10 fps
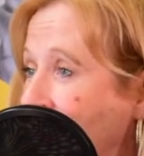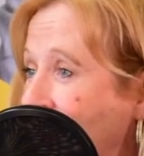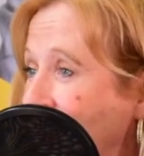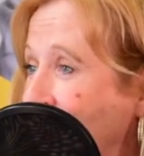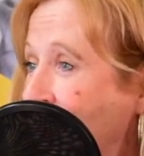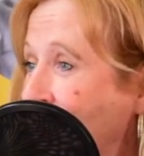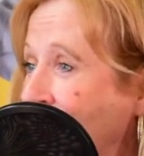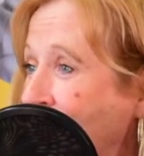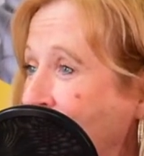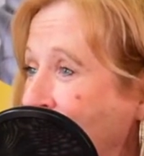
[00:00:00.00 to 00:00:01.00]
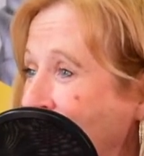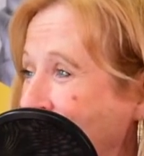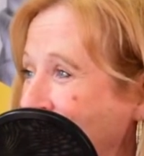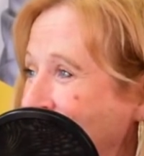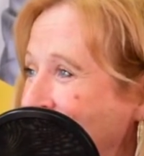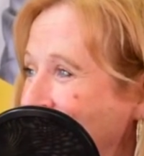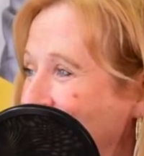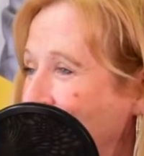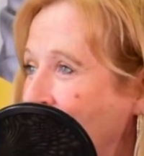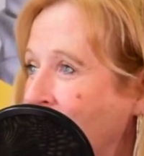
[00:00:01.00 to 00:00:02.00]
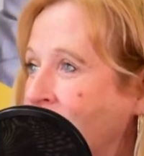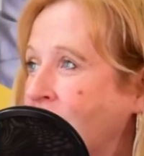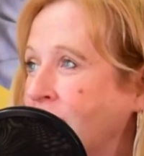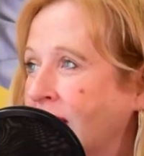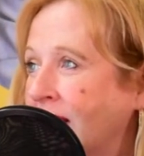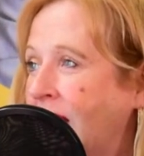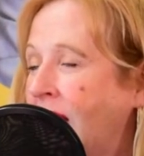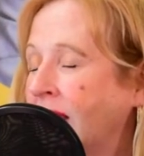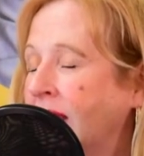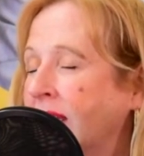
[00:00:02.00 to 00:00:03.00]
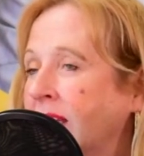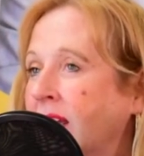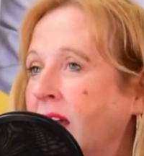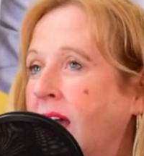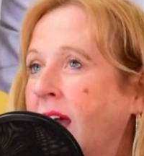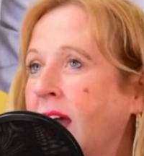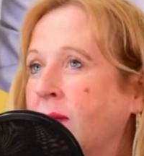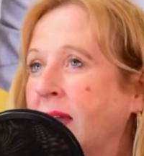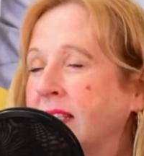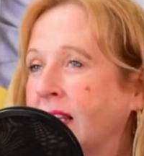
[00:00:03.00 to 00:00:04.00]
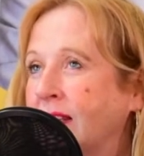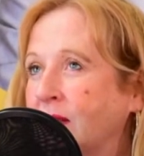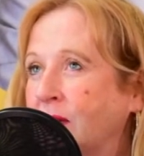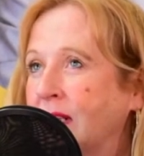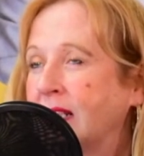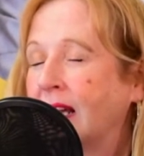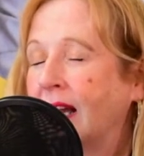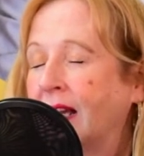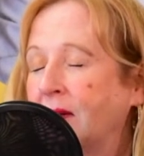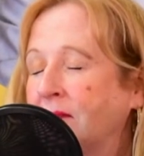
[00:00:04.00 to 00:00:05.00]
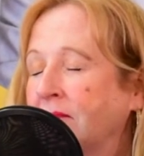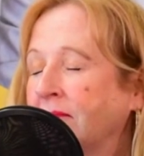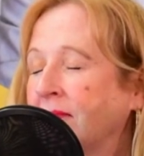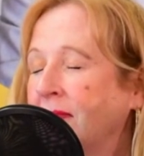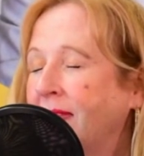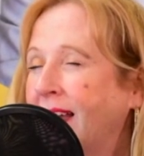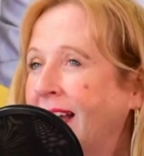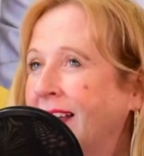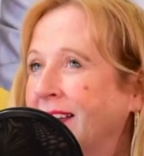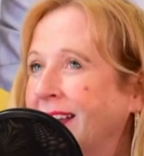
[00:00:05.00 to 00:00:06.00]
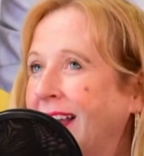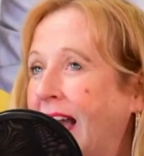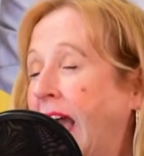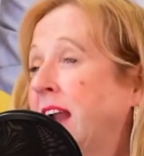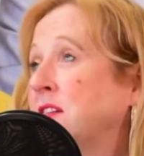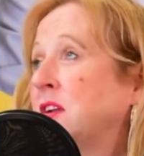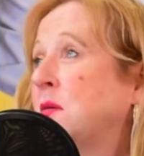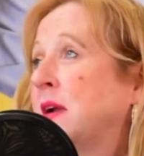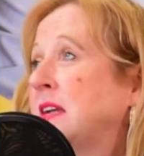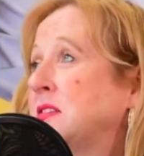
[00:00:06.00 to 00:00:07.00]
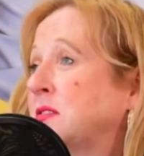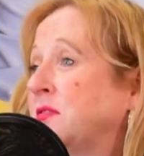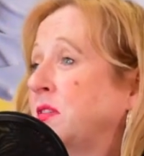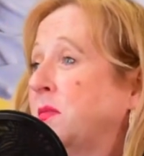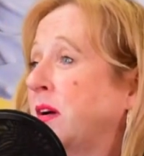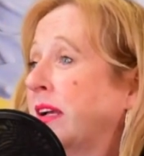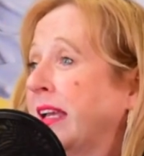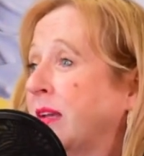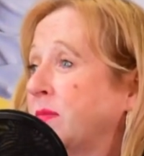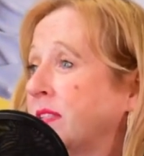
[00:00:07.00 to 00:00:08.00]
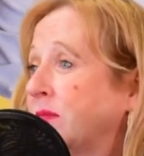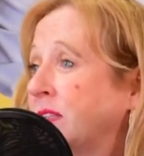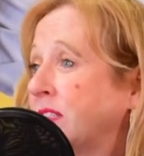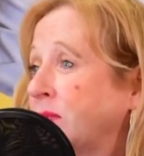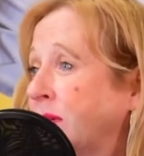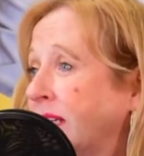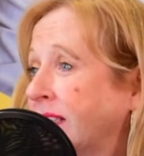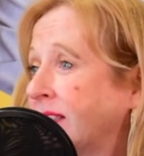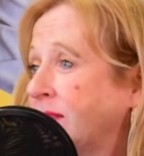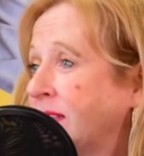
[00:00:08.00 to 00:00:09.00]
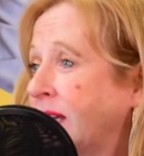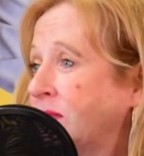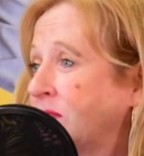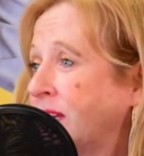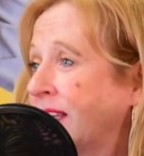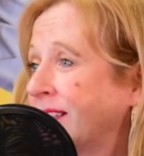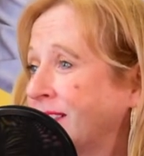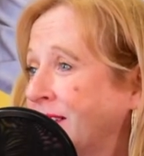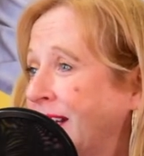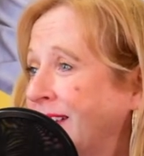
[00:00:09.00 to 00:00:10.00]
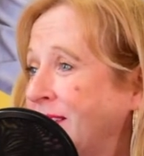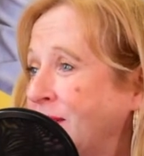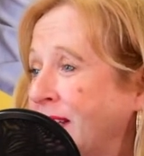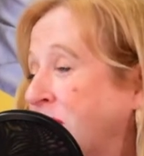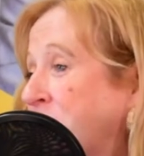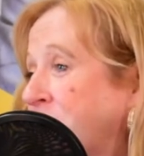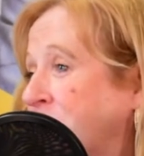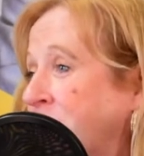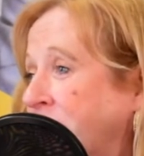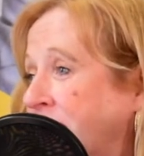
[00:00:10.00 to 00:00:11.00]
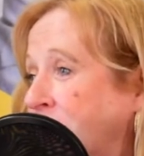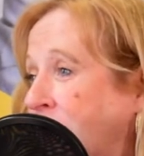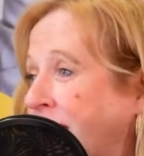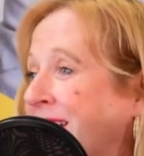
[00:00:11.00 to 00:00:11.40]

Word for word: That's a forty-four foot trailer, I'm going to call it. Mm-hmm. Um, I said this one time that, I don't know, when I used to go to football games, we used to bring sometimes trailers, right? Maybe not forty-four feet.